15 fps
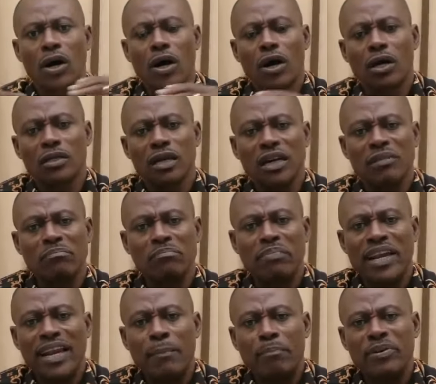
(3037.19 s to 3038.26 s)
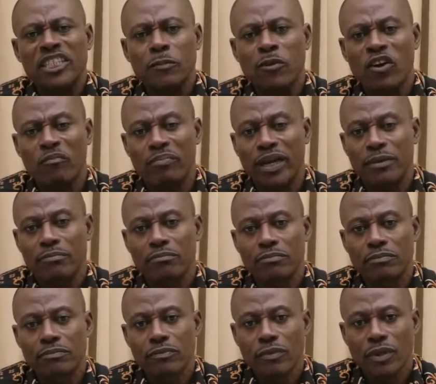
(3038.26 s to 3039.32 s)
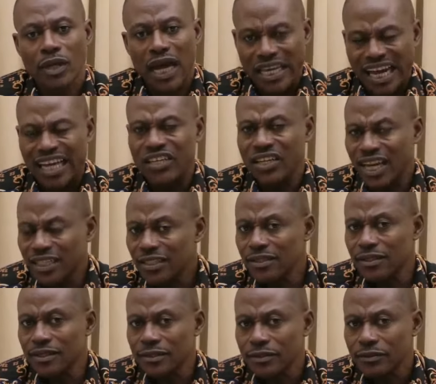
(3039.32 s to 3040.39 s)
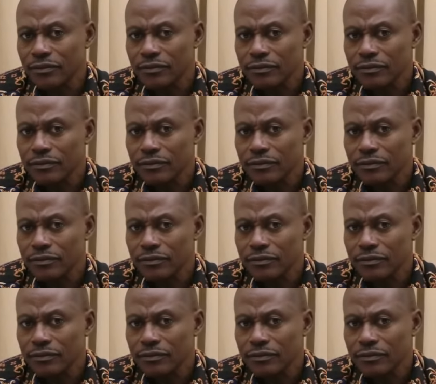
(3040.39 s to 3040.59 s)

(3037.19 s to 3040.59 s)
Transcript: on the principle of Balaam. Are you getting this?